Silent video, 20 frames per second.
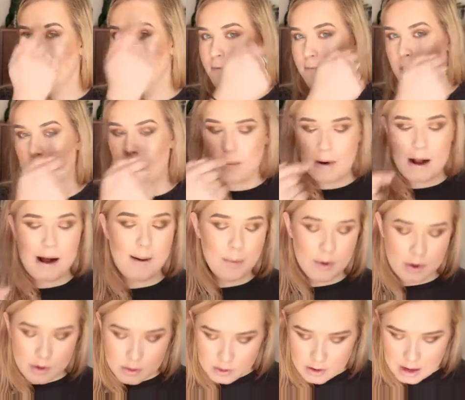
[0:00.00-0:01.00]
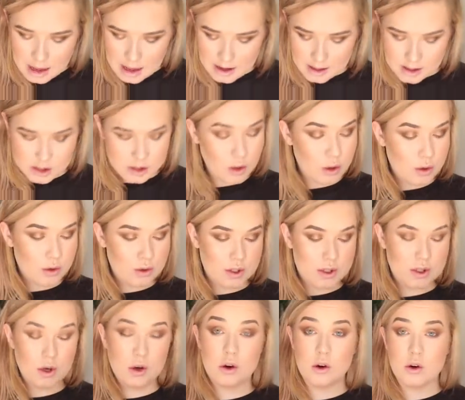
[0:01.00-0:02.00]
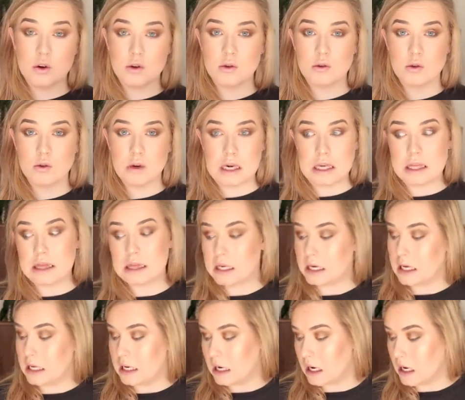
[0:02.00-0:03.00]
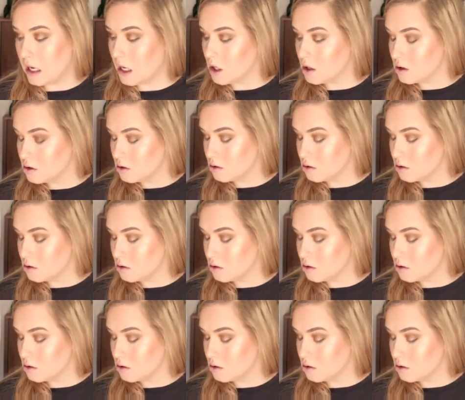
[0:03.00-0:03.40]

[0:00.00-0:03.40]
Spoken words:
of my brow bone and also in the inner,